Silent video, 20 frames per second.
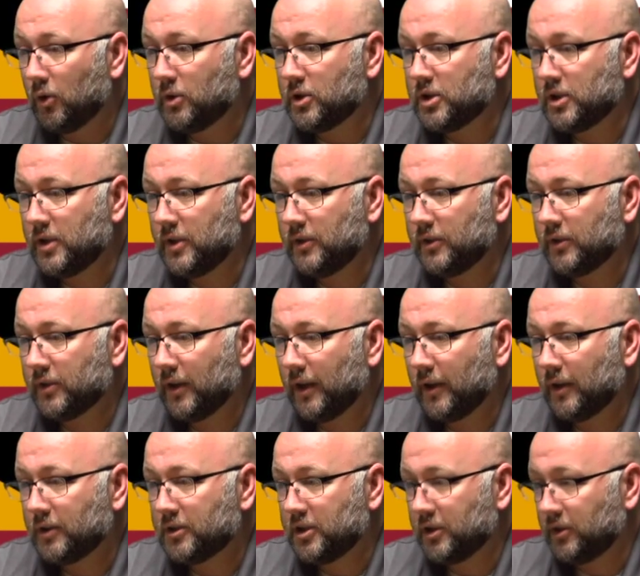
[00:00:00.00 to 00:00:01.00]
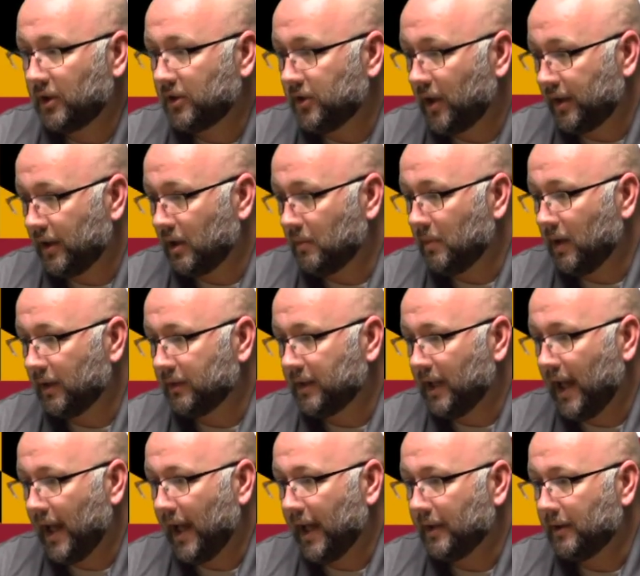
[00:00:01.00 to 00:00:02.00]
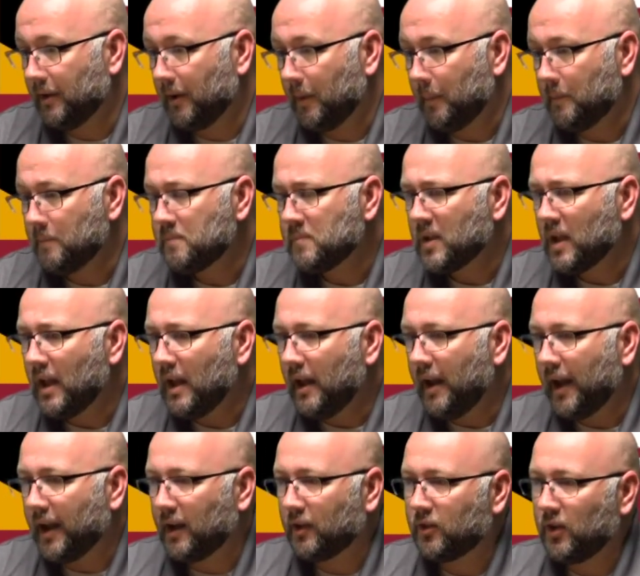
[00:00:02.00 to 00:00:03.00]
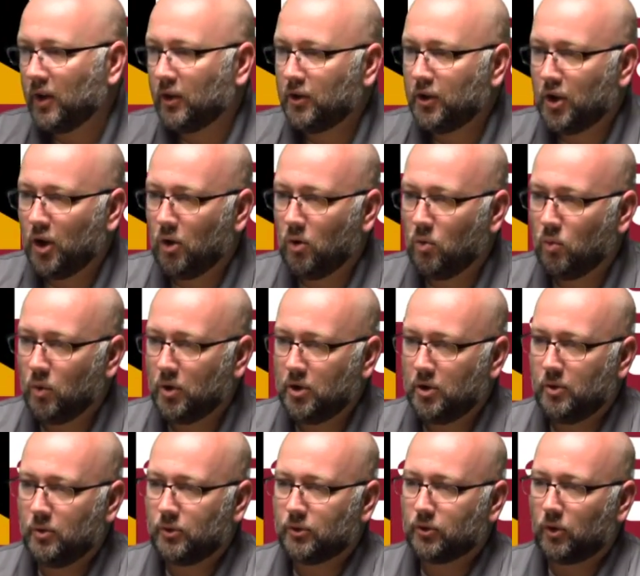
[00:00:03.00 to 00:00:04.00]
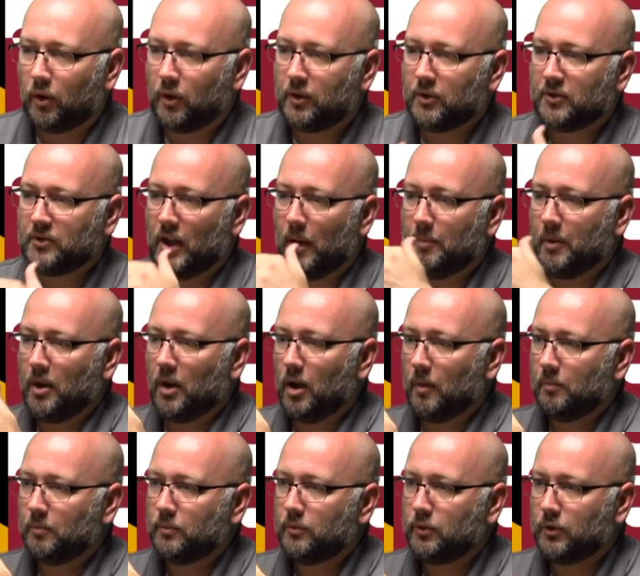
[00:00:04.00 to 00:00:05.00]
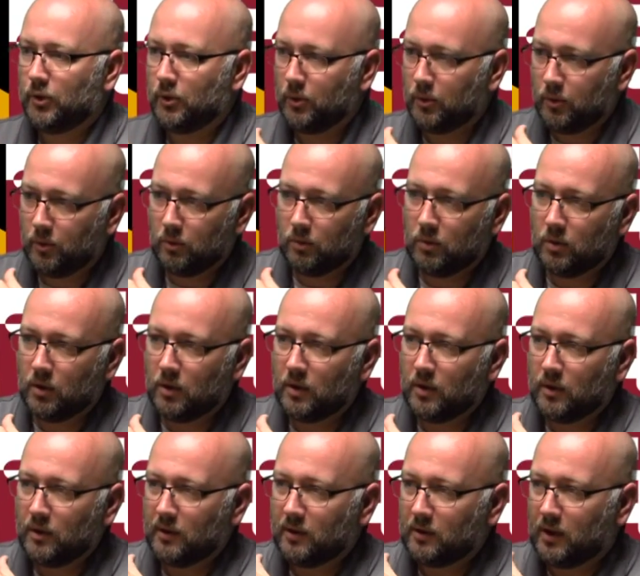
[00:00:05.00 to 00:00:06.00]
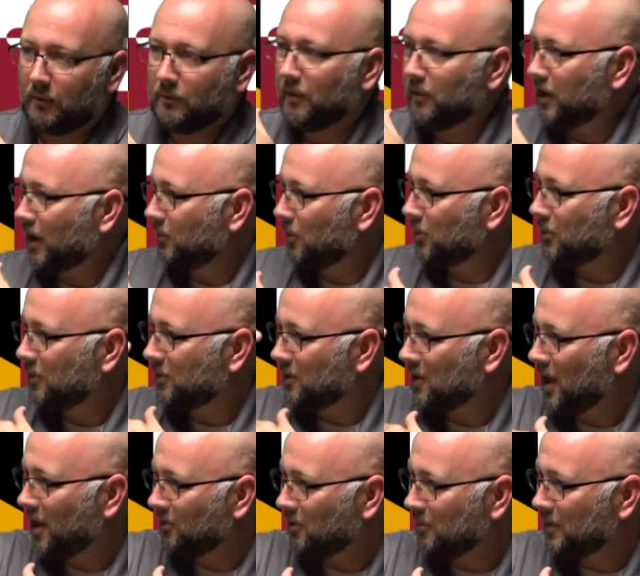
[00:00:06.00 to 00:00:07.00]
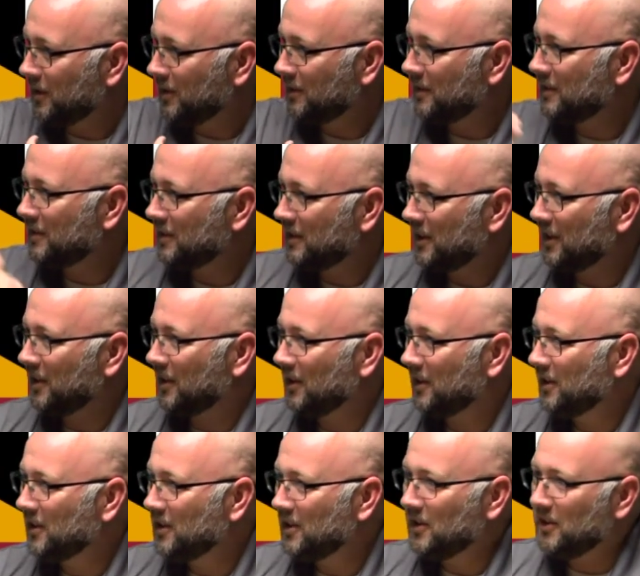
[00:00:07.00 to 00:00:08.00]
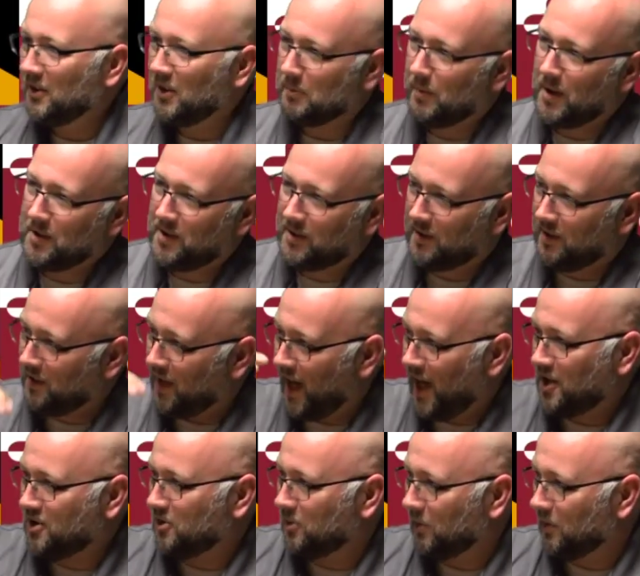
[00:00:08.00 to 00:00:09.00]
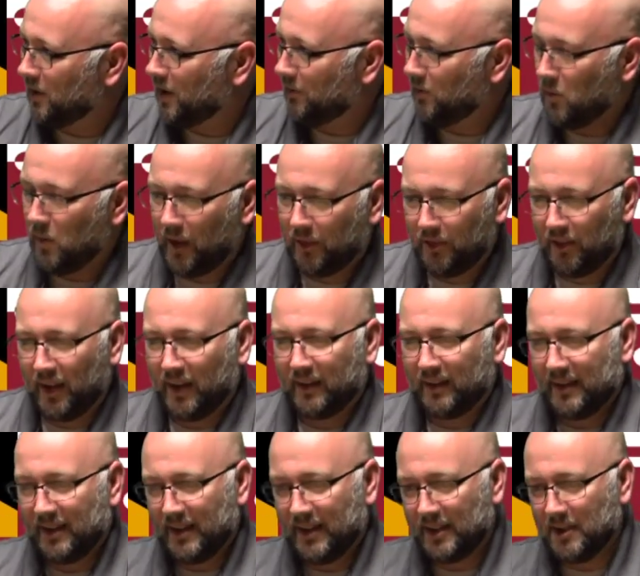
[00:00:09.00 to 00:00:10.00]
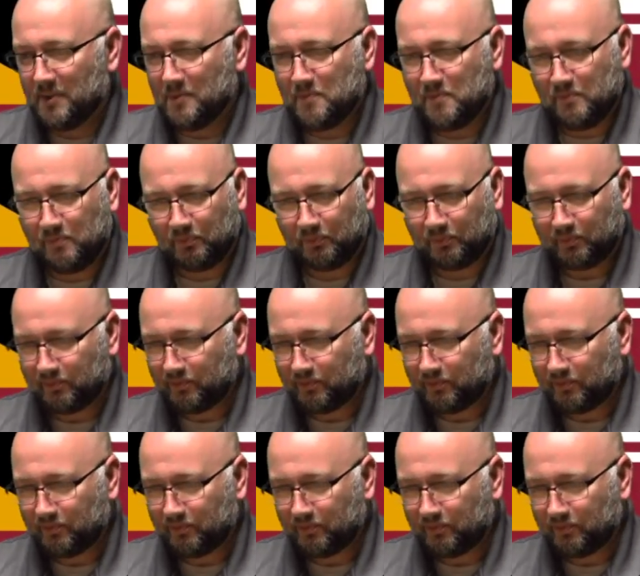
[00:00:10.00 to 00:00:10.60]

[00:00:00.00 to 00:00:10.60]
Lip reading: So she's excited about that. And I think when you start stepping up to different levels of government, especially at the national level, I think the